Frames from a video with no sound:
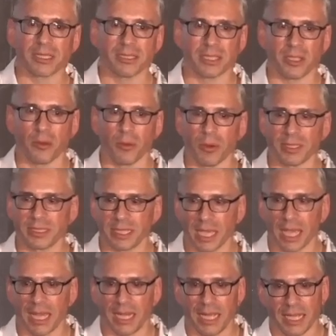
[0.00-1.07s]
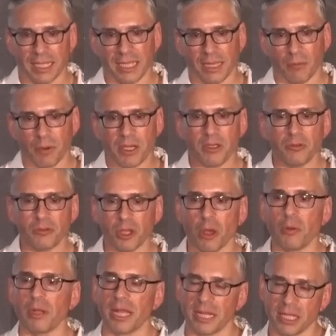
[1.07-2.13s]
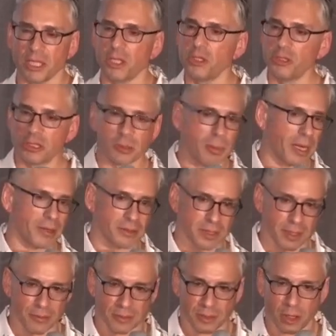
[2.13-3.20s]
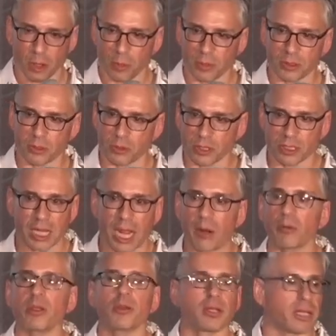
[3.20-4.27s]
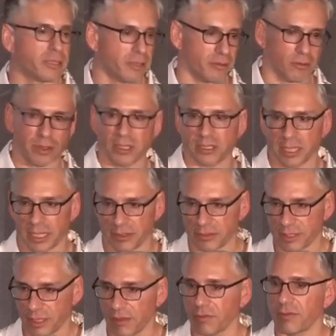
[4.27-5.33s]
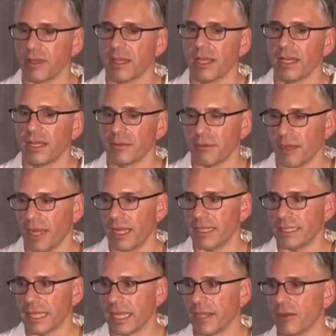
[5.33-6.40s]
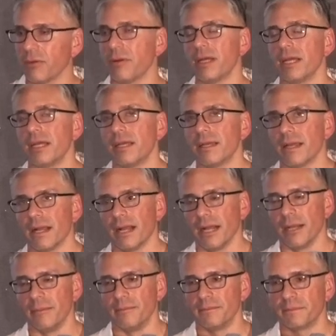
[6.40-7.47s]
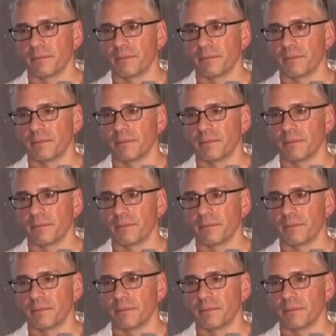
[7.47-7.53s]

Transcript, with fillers: that you always get in, in, when you donate a huge amount of stuff into open source is how are you going to differentiate yourself, right? Now, um,